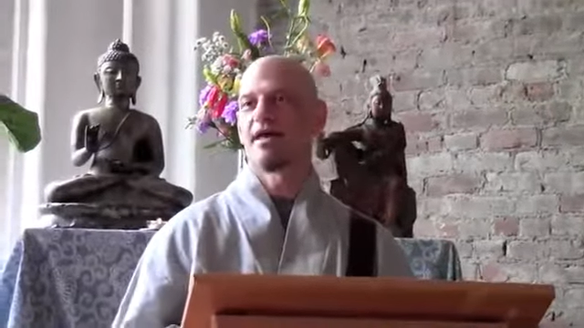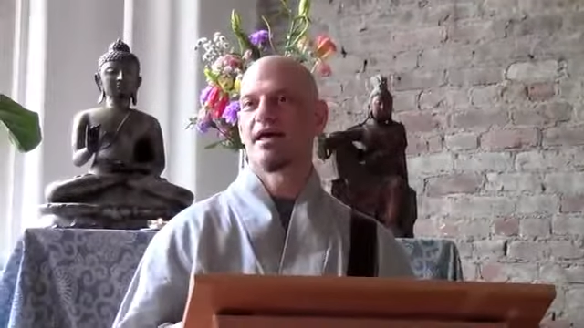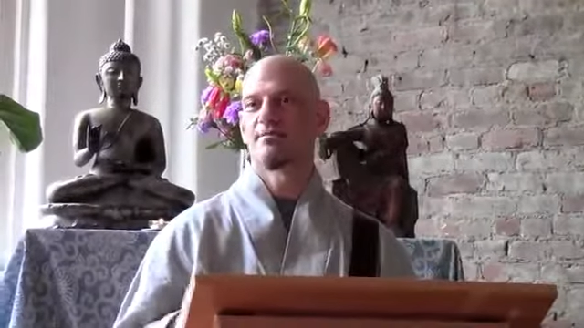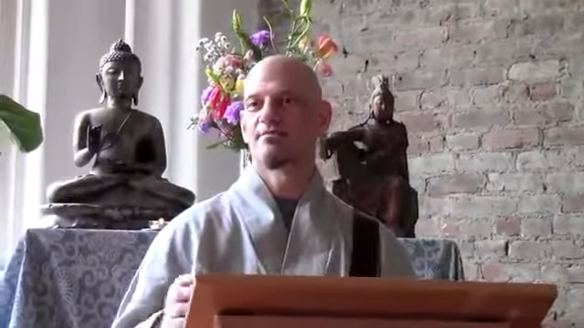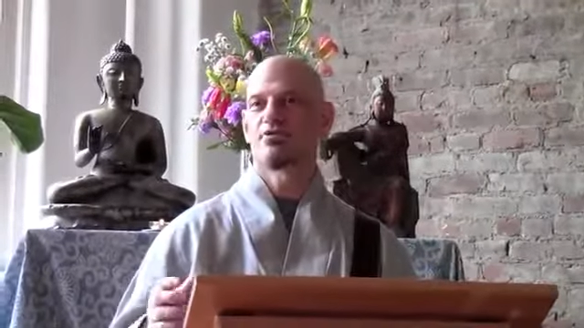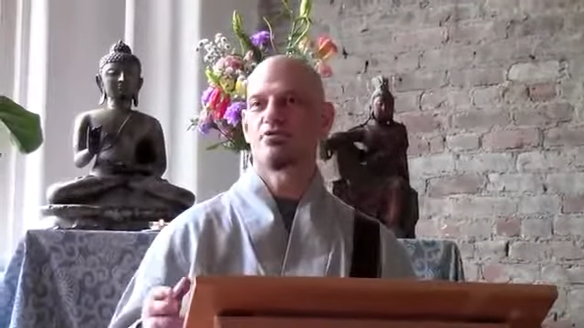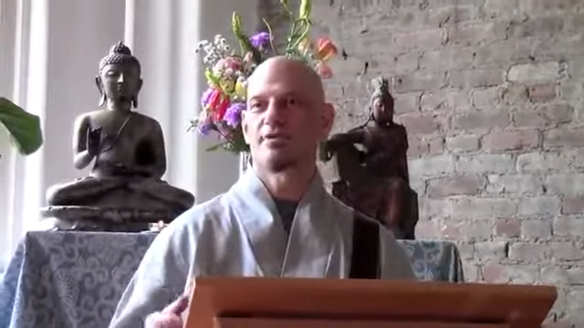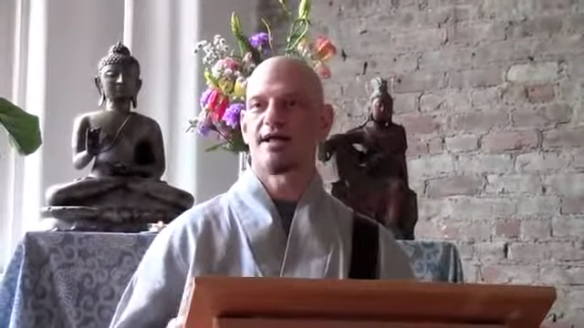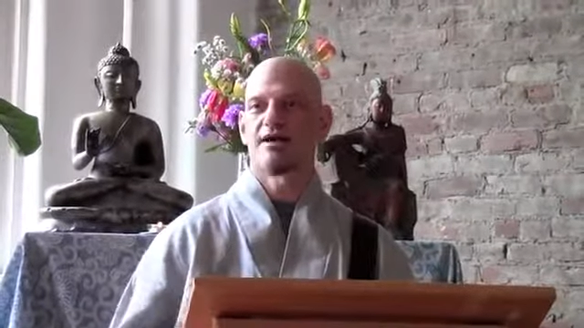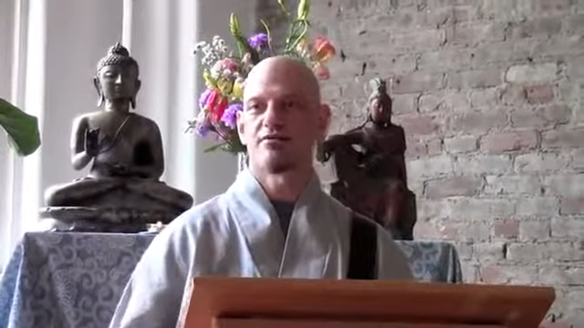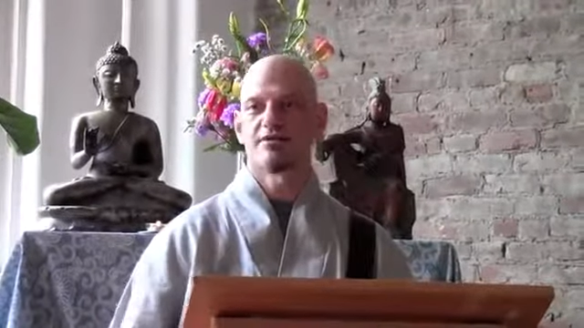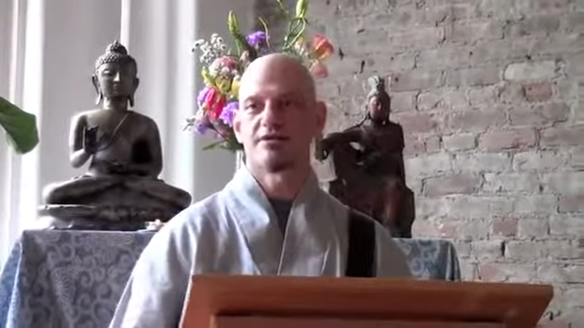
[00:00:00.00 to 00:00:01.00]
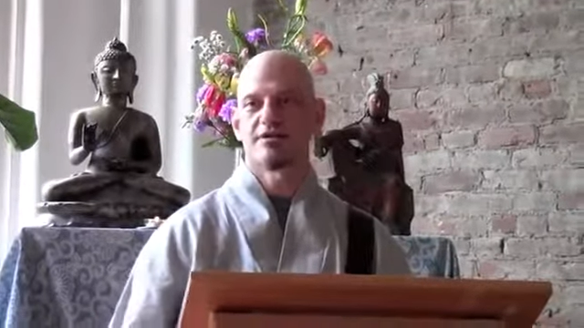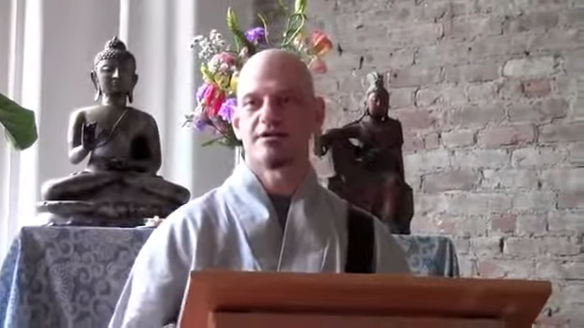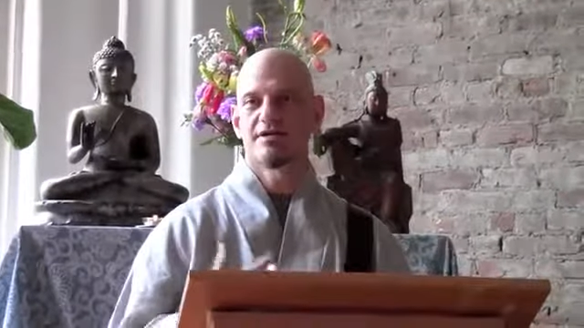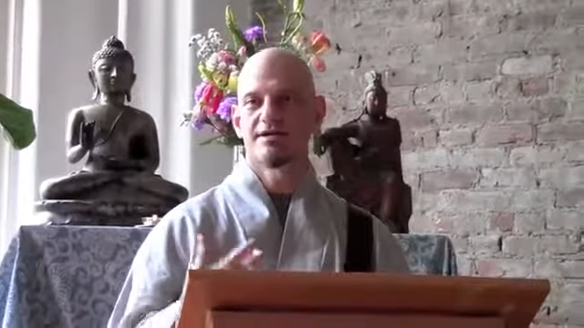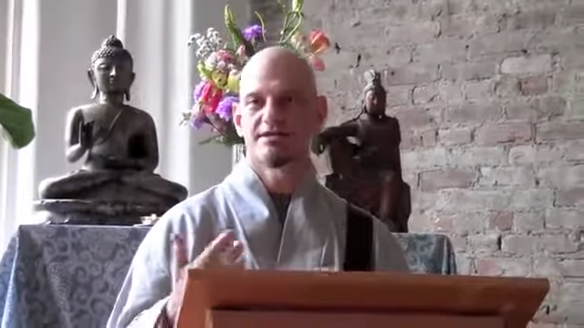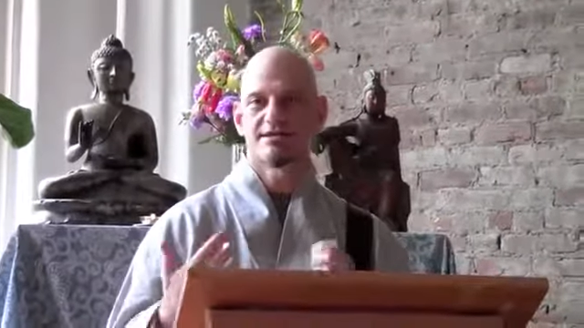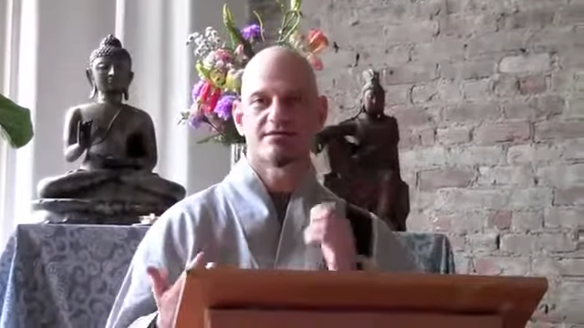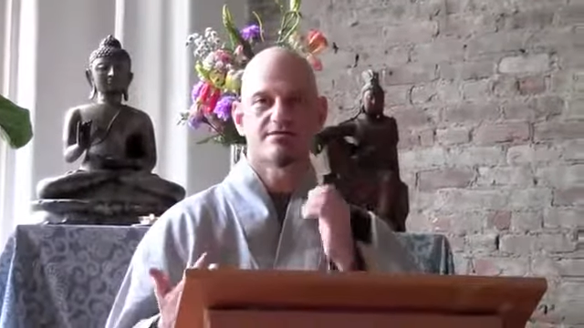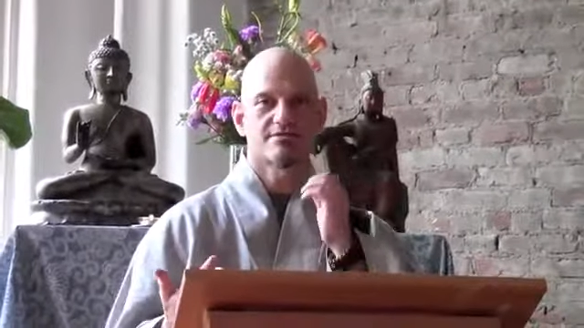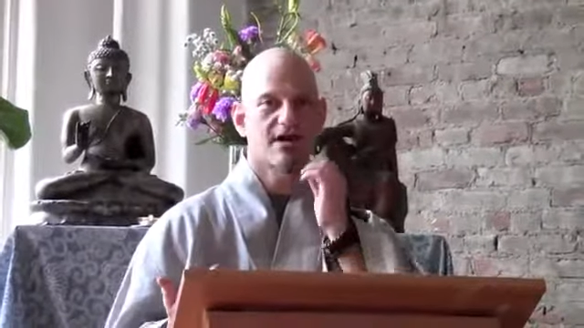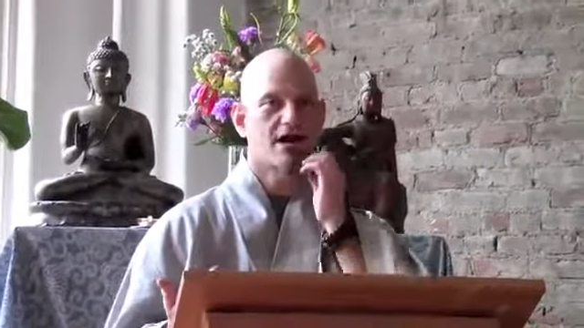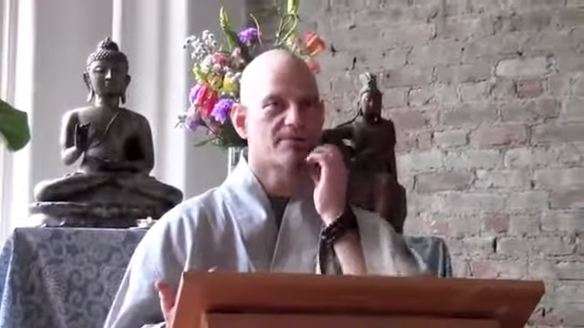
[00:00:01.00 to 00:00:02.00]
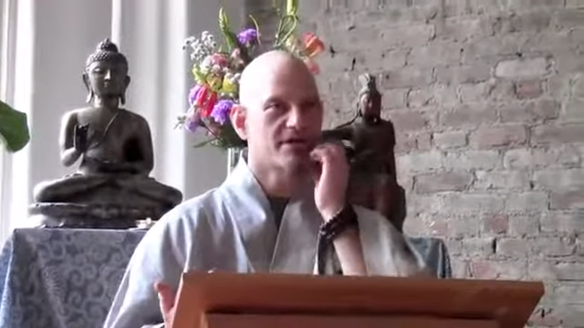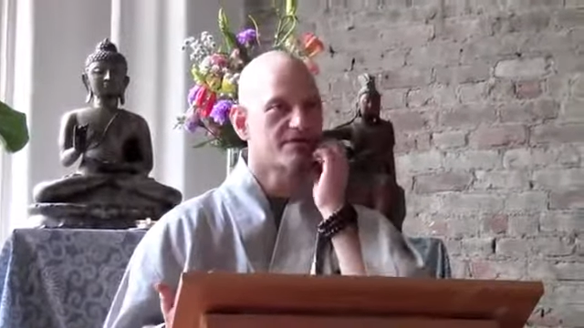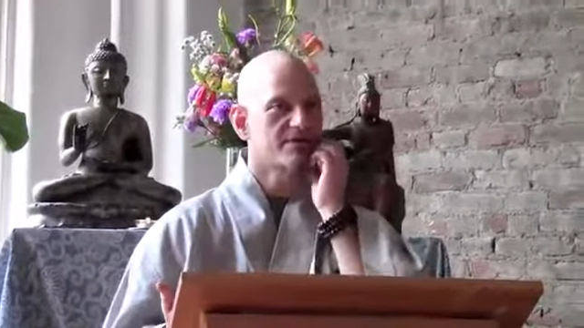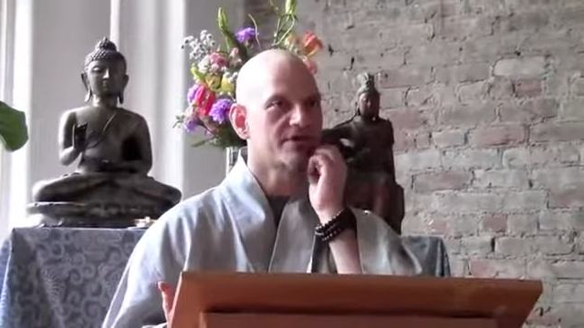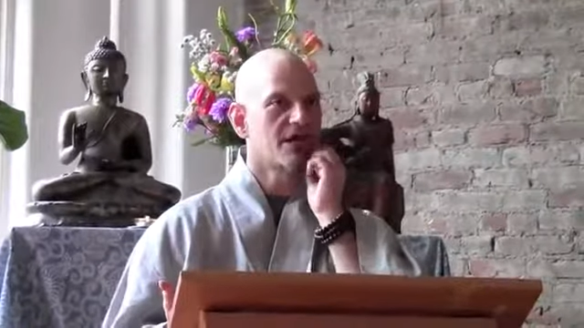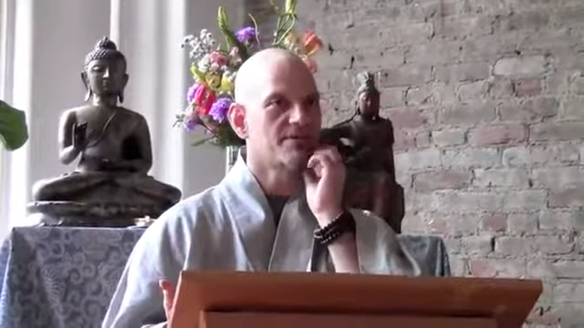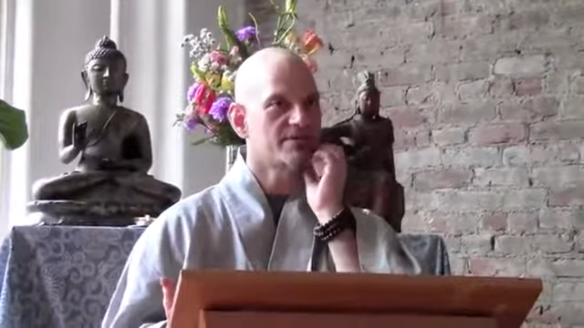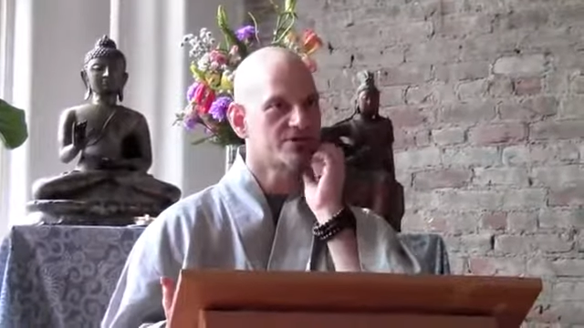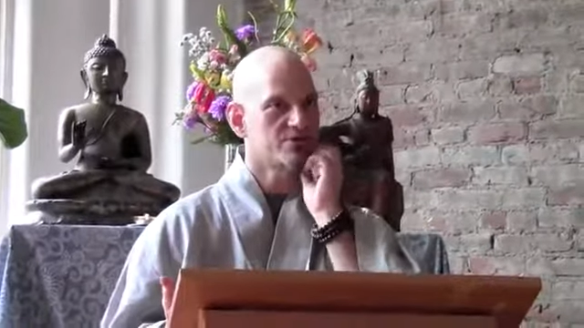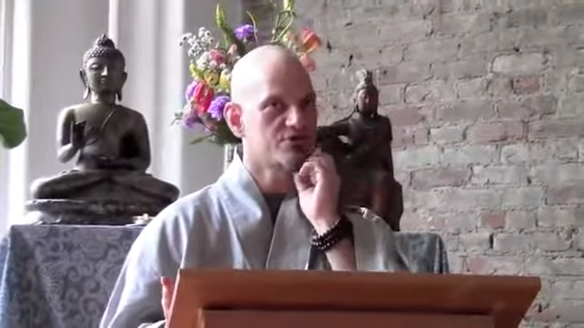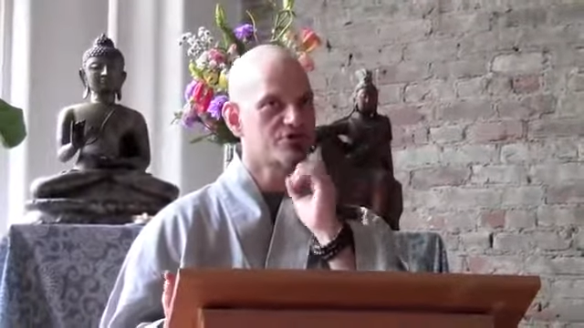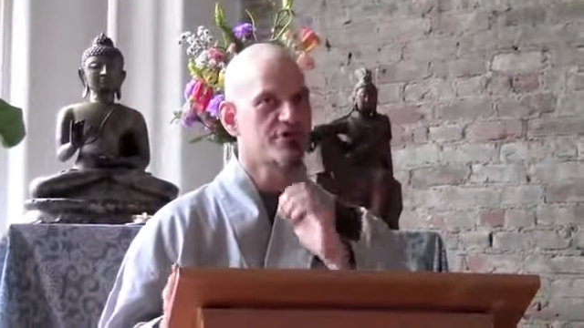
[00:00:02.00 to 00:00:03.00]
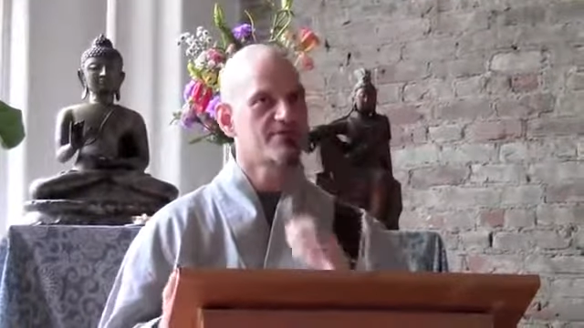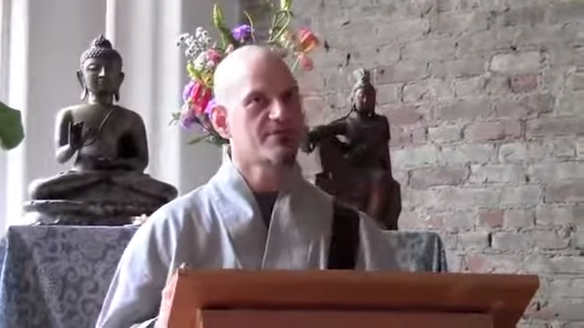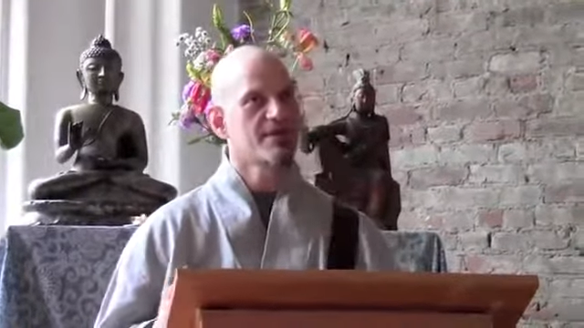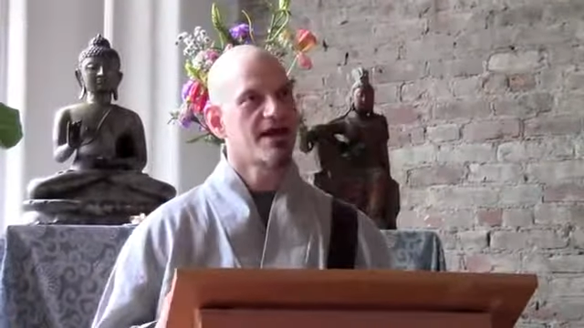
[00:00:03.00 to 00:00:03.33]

and pull out his copy of the Diamond Sutra.